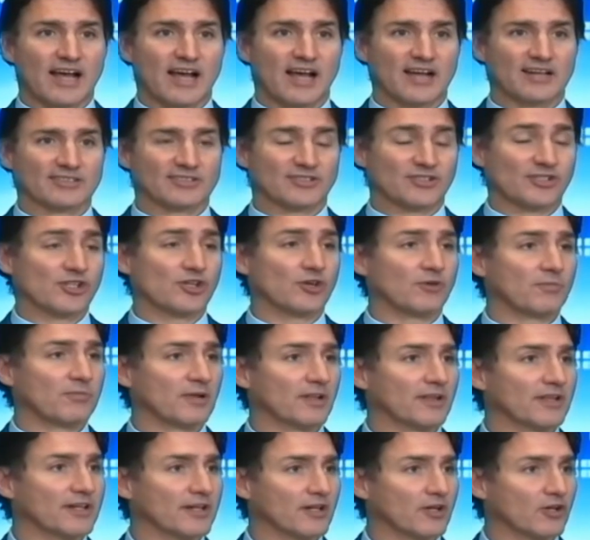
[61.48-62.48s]
possible for
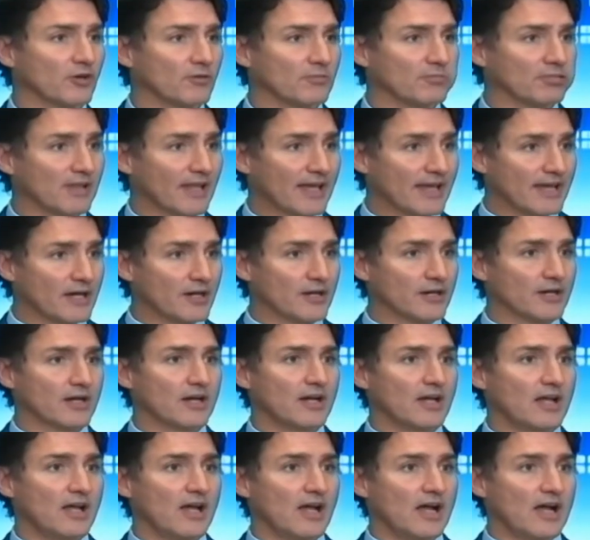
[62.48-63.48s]
Canada to
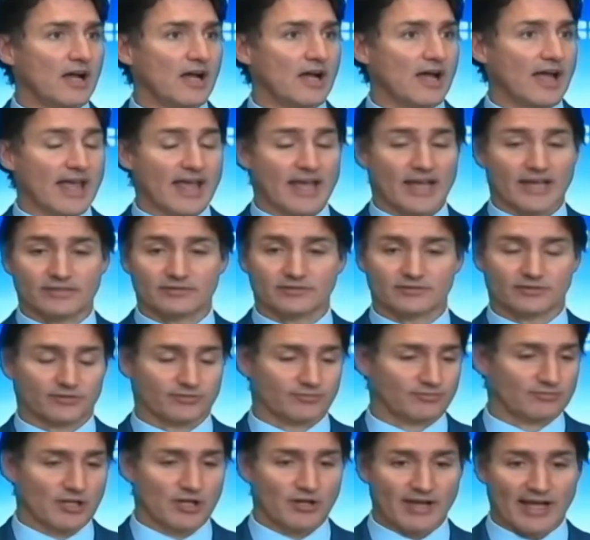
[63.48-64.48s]
restore normal ties
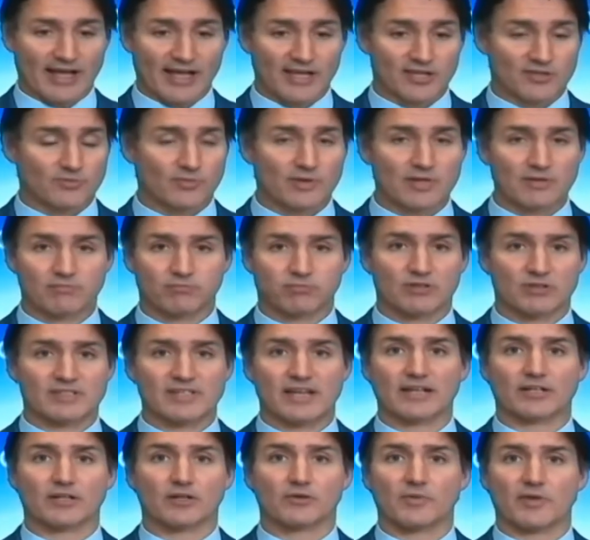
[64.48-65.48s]
with India?
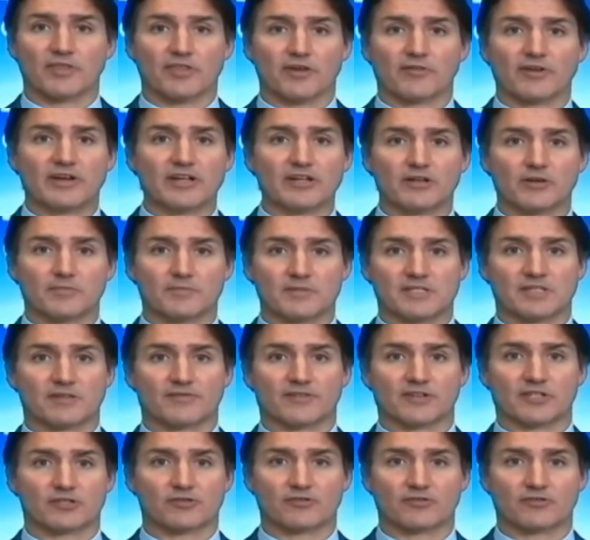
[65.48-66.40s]
That's the big question.